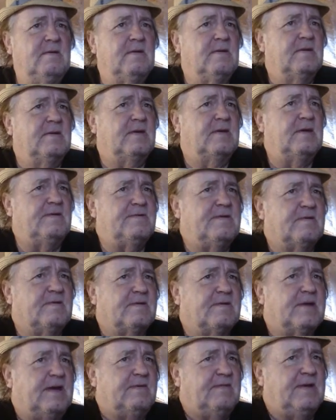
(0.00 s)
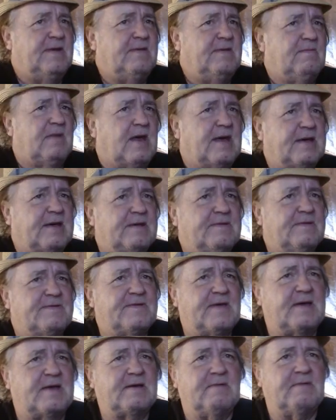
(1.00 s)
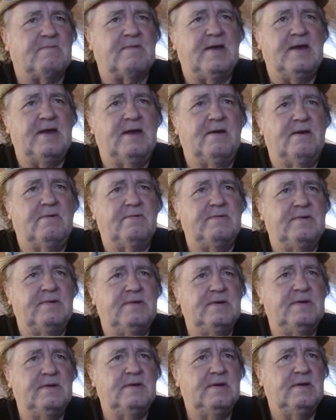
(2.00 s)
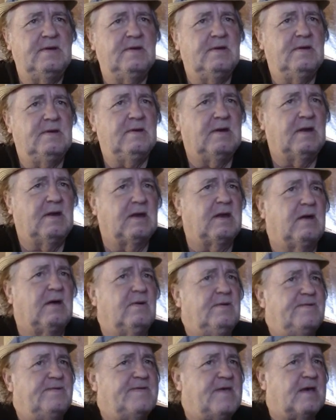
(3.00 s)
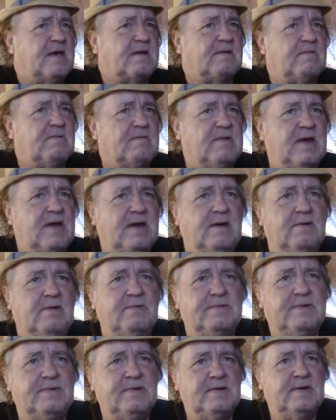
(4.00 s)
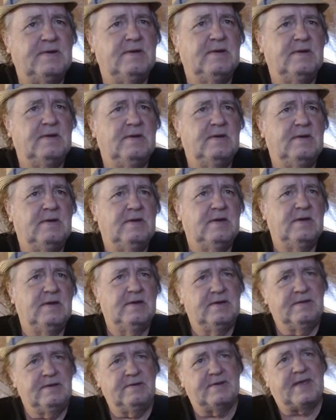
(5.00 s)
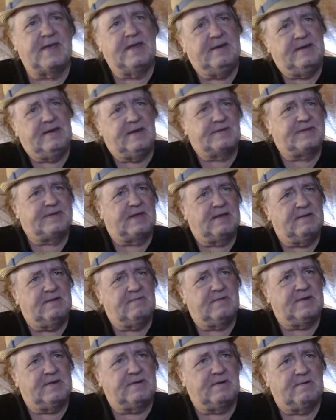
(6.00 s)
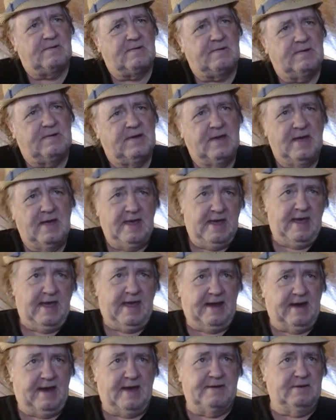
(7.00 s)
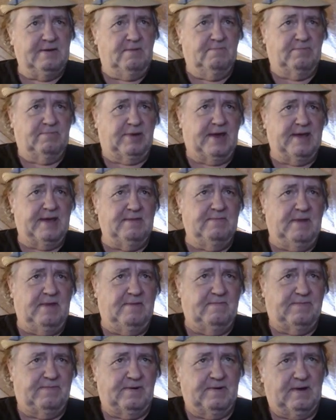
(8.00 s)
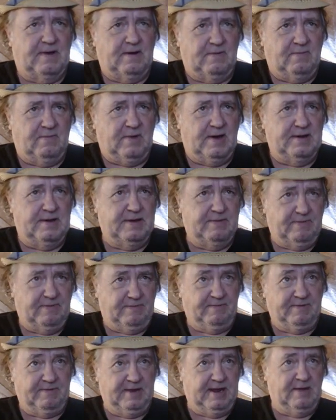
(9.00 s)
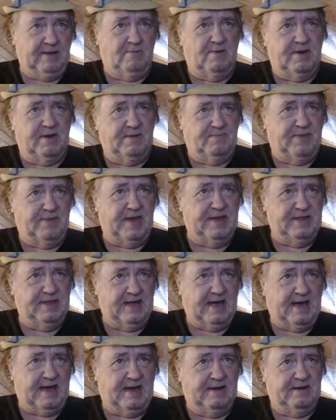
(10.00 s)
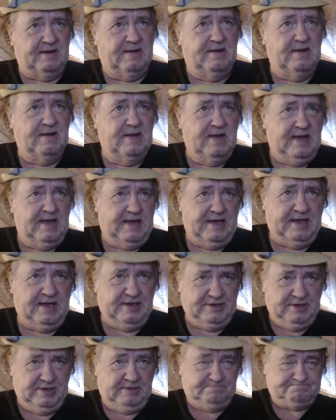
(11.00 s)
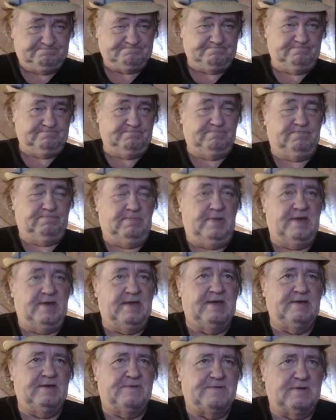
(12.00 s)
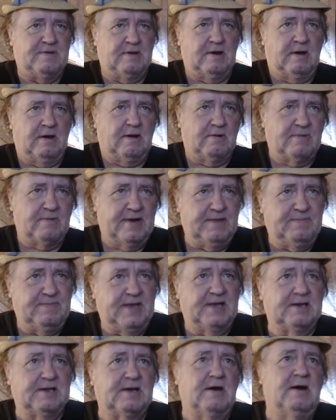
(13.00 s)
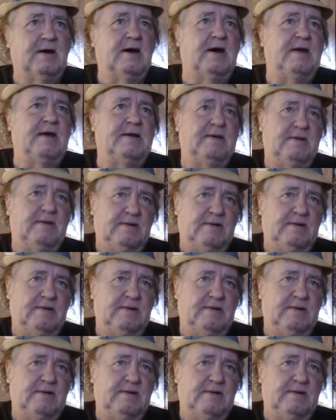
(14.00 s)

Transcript: because you're giving him like a second round, a low second round. You get nothing in return. And I don't blame him for not wanting him if he didn't want to pay that. He should have already been gone.